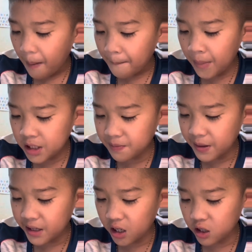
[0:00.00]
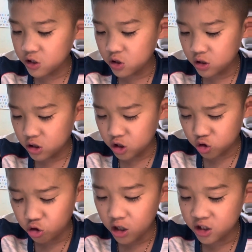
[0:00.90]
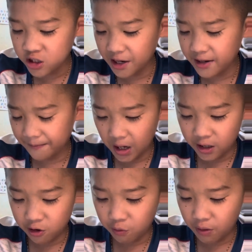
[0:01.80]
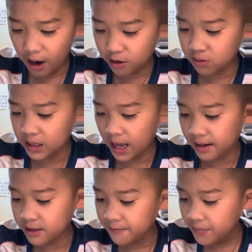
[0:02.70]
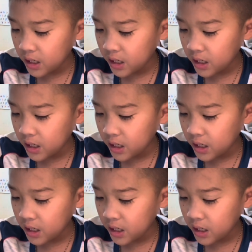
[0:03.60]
must be constructed underground without